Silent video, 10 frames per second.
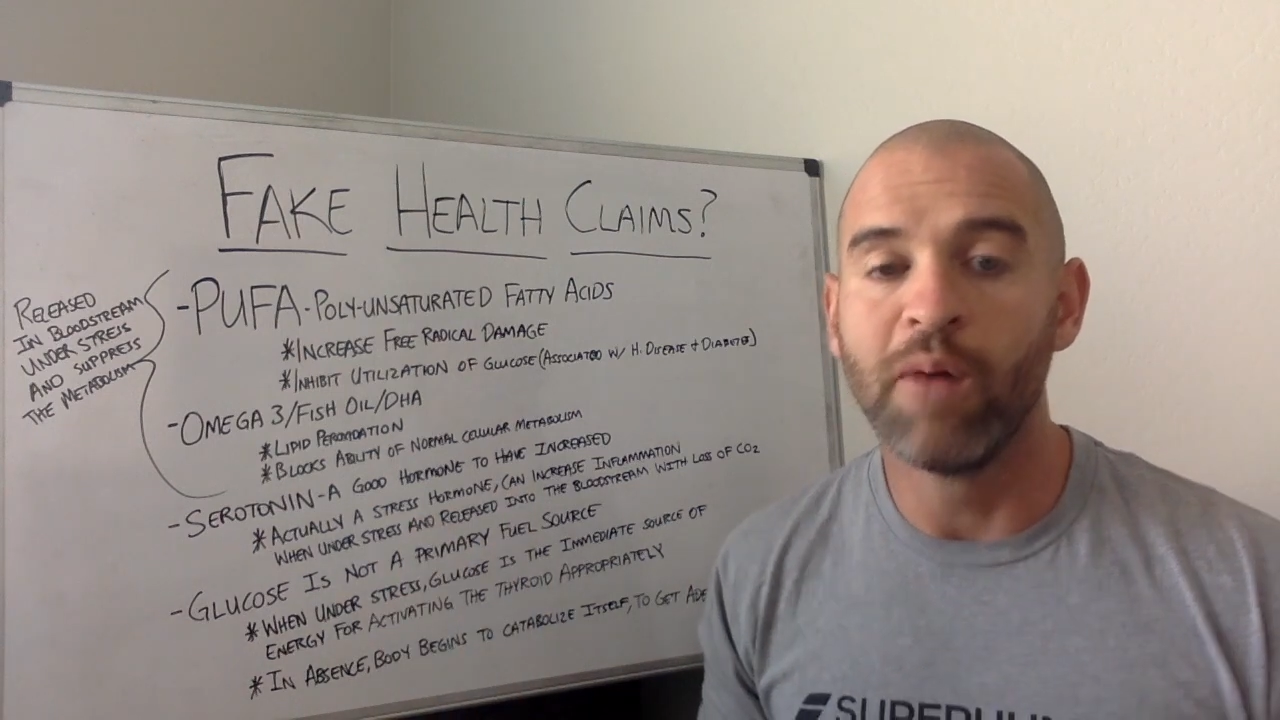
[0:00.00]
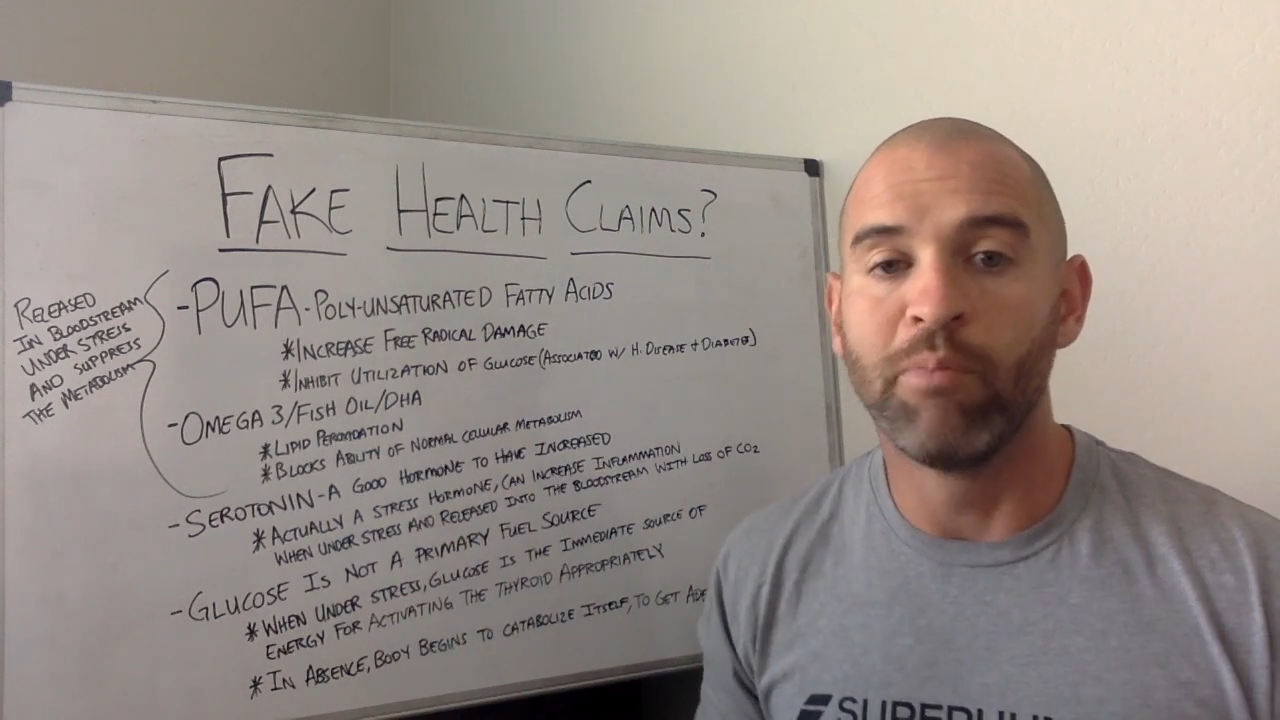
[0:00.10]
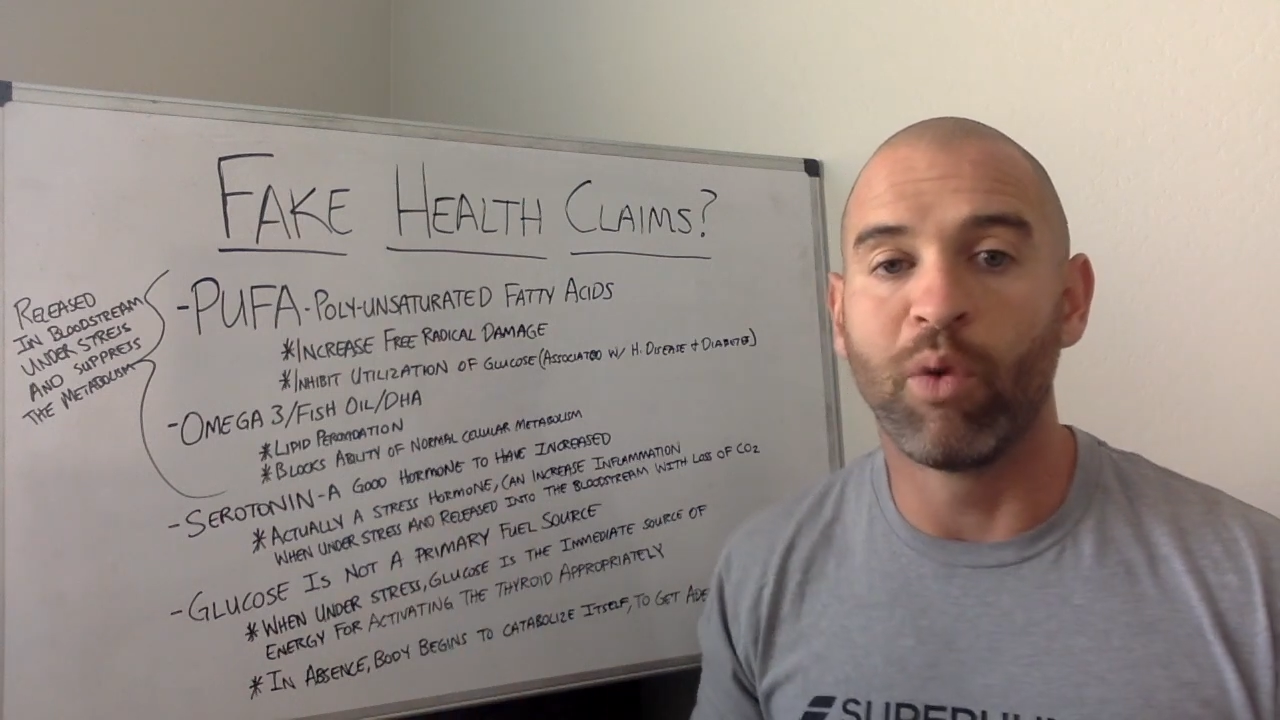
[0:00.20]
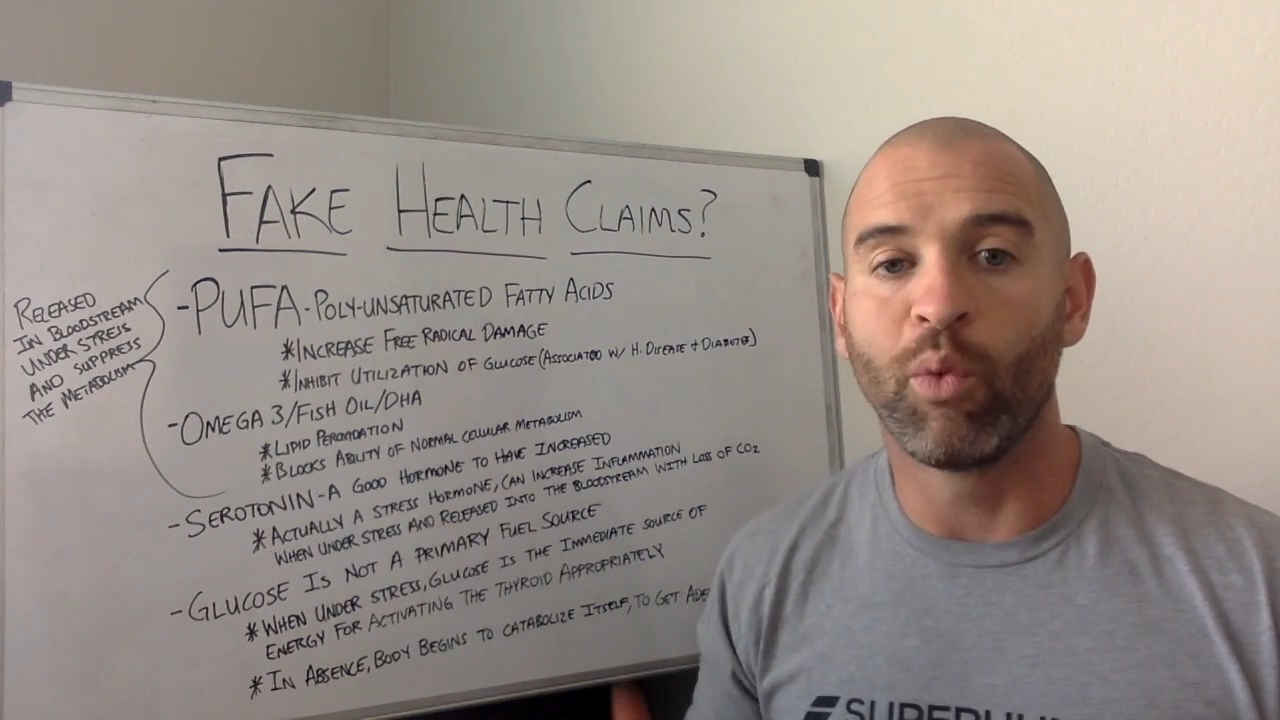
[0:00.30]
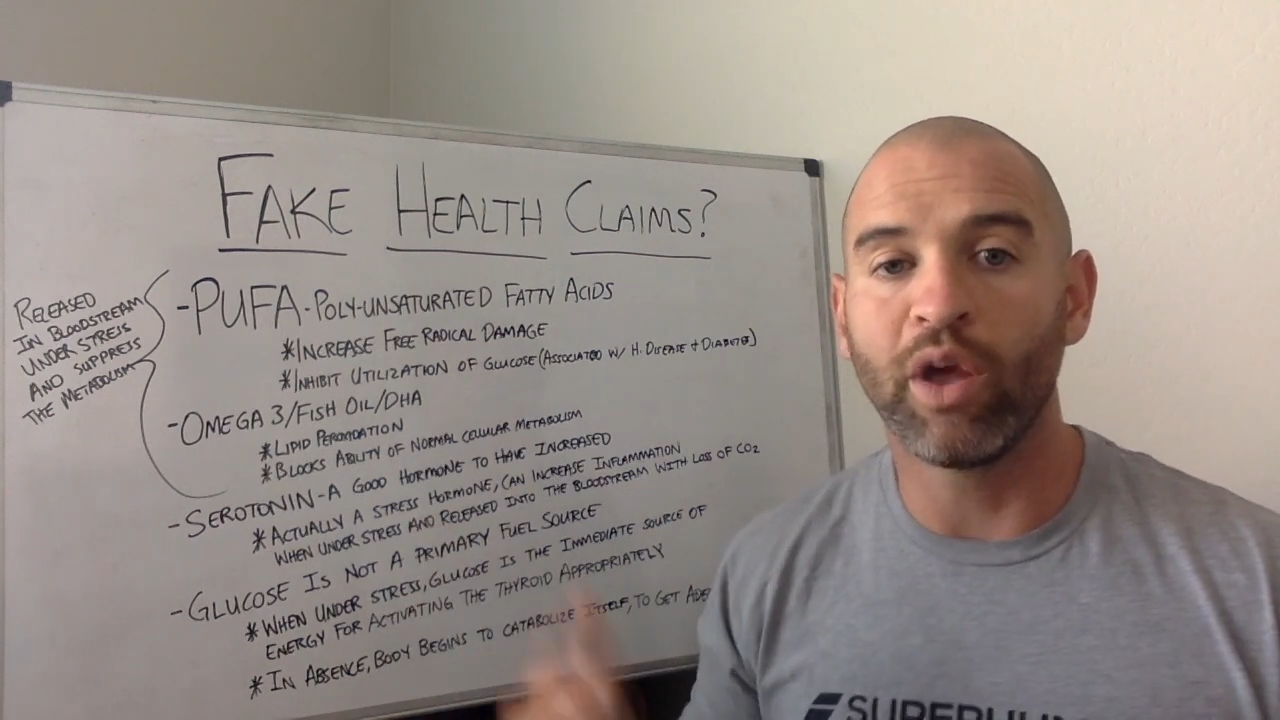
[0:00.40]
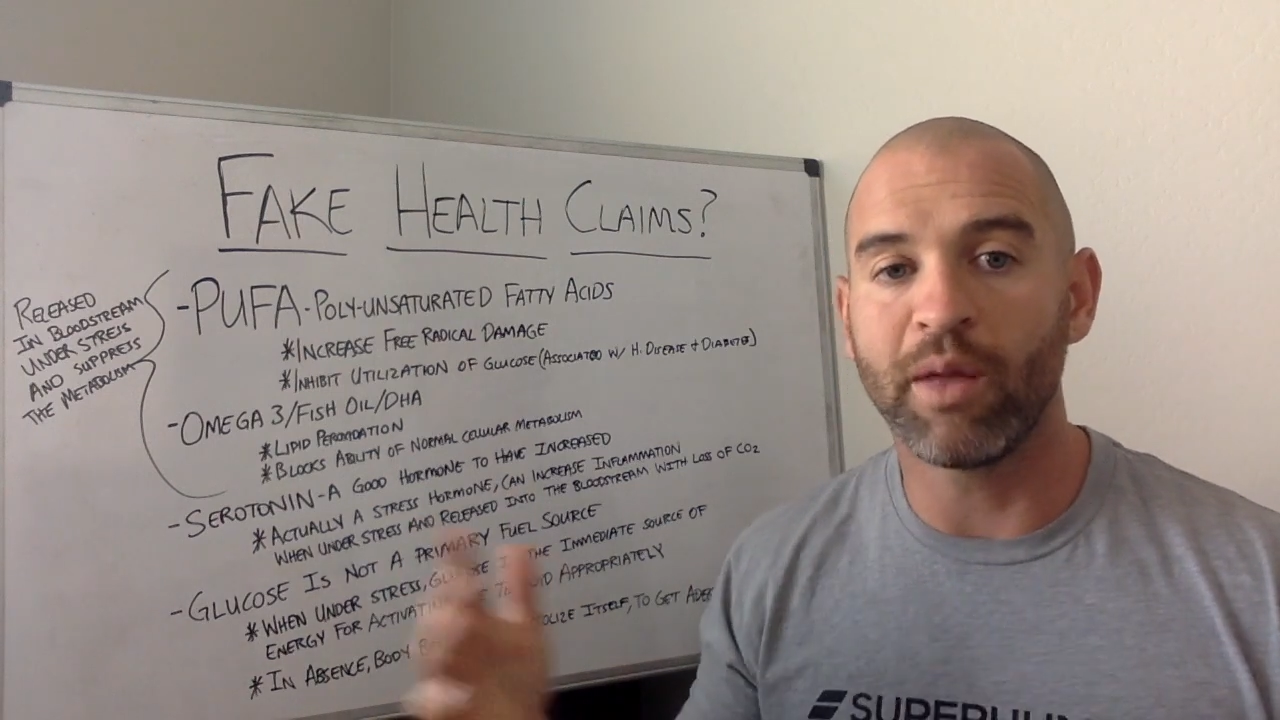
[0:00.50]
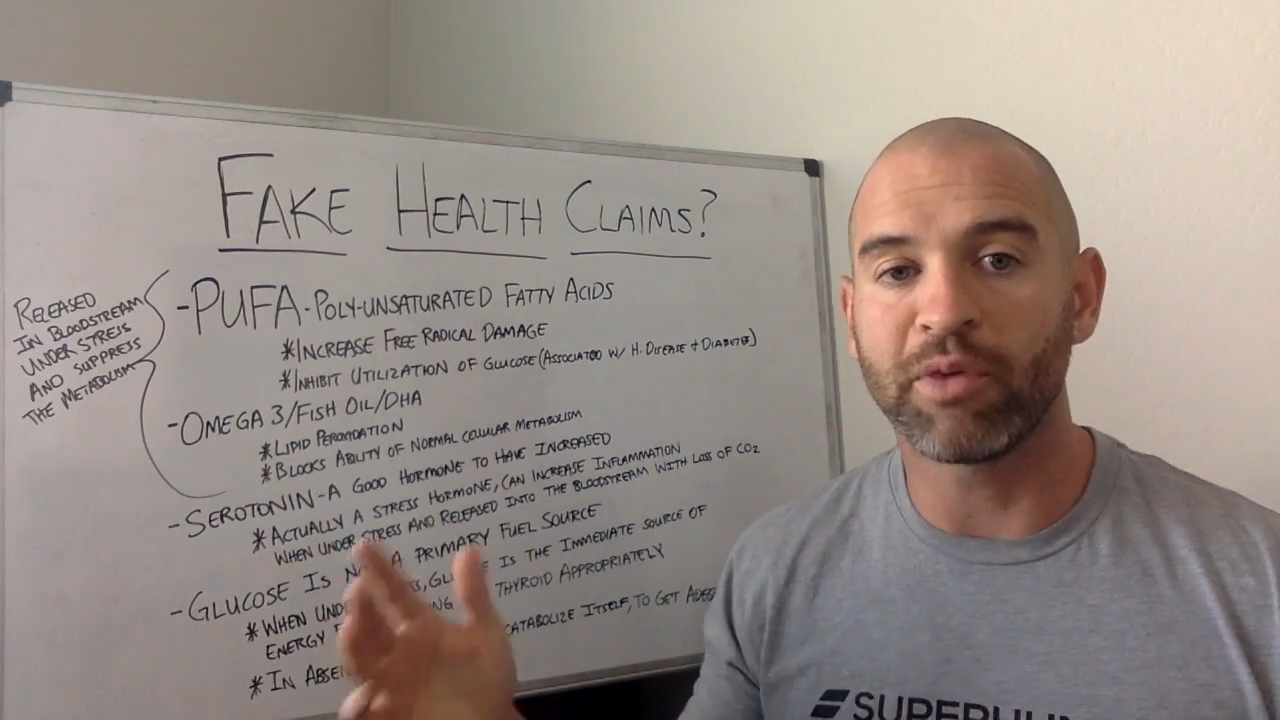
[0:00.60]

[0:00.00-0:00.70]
But what I'm